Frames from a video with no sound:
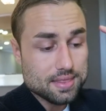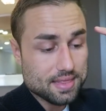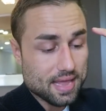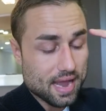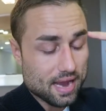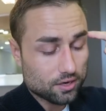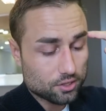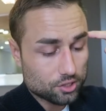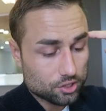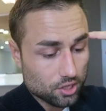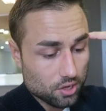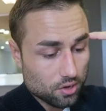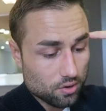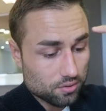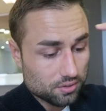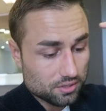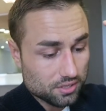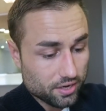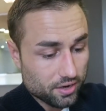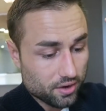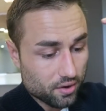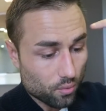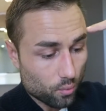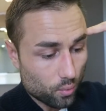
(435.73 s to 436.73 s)
That
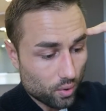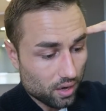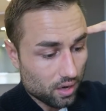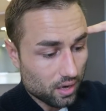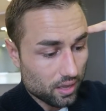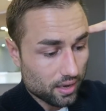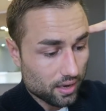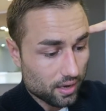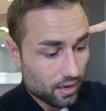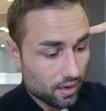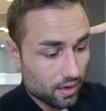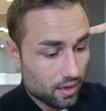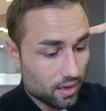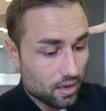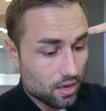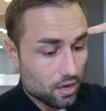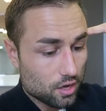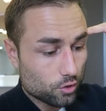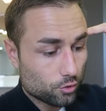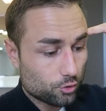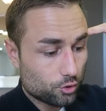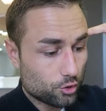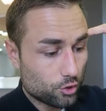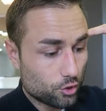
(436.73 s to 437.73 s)
shows that you're willing
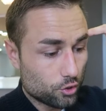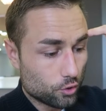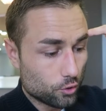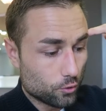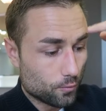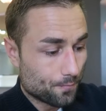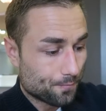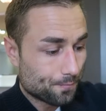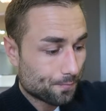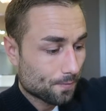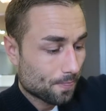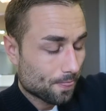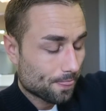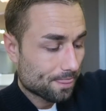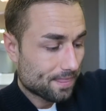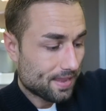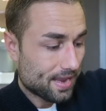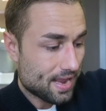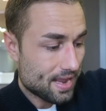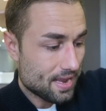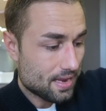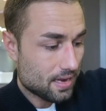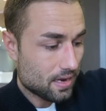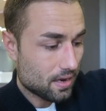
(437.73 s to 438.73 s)
to
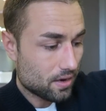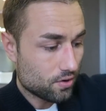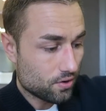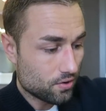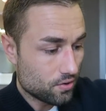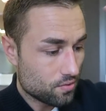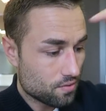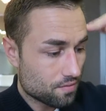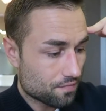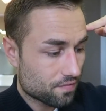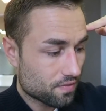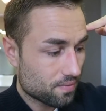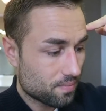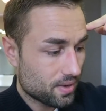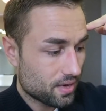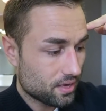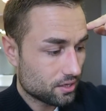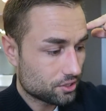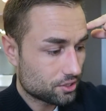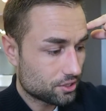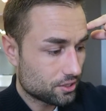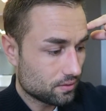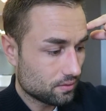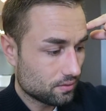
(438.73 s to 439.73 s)
take in new
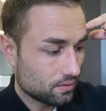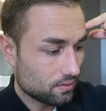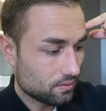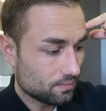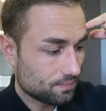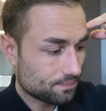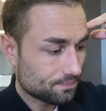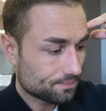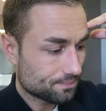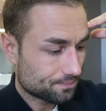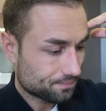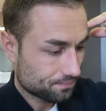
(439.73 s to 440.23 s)
information,